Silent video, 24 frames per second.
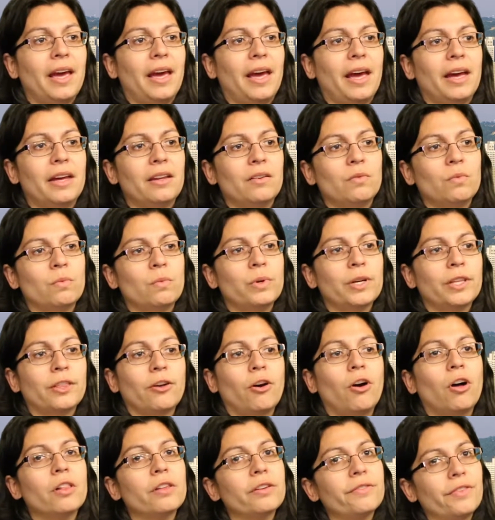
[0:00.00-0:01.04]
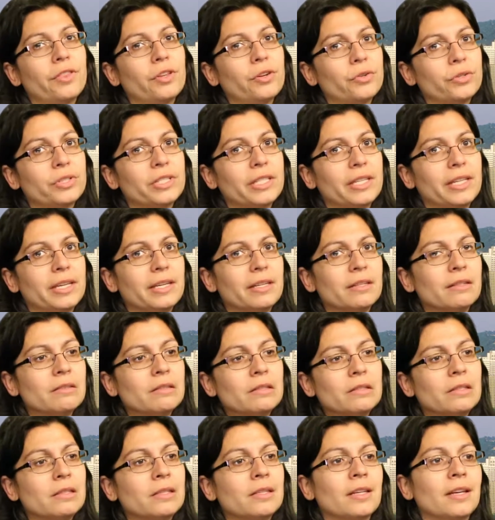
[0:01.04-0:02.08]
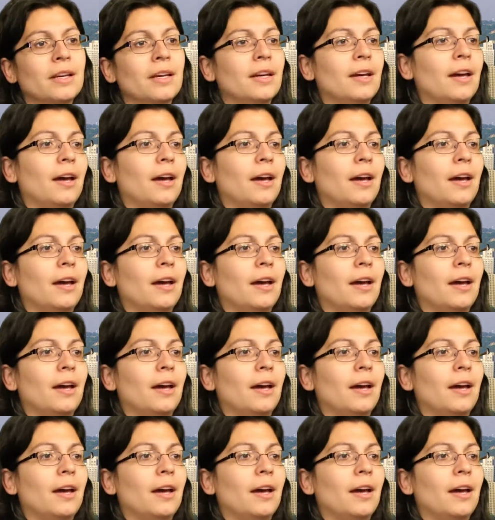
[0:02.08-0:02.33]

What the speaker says: And with all of those things,